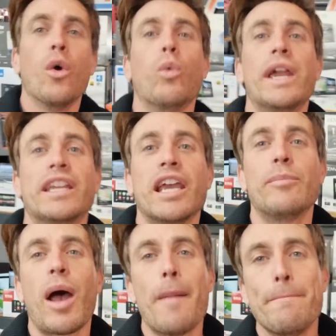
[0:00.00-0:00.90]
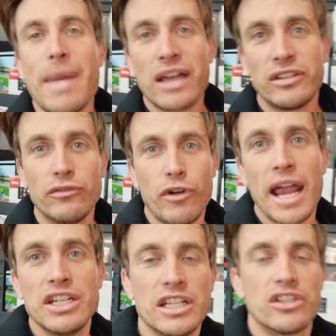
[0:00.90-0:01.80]
We keep a massive
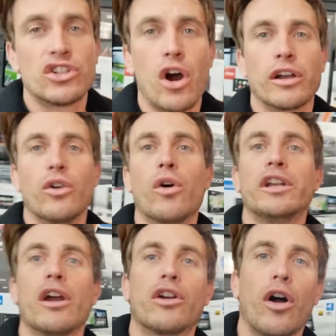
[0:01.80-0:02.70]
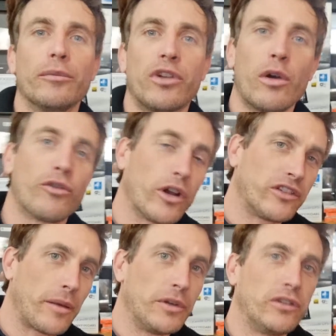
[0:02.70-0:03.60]
range in stock at Audiocom, so we've got
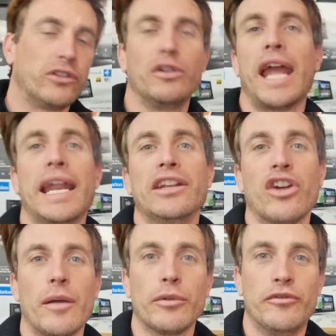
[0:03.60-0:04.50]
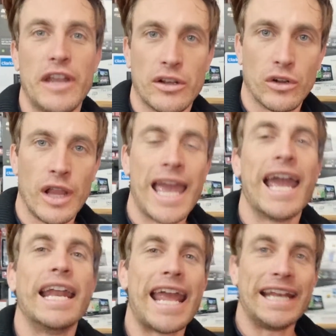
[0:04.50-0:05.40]
something to suit any type of vehicle
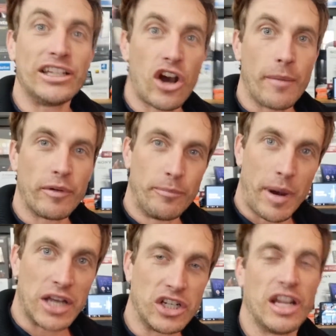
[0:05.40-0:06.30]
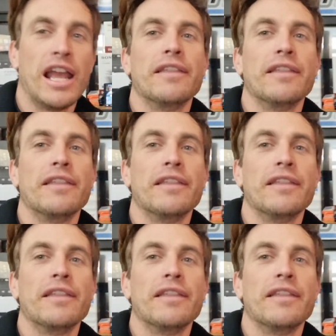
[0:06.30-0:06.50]
and any type of budget.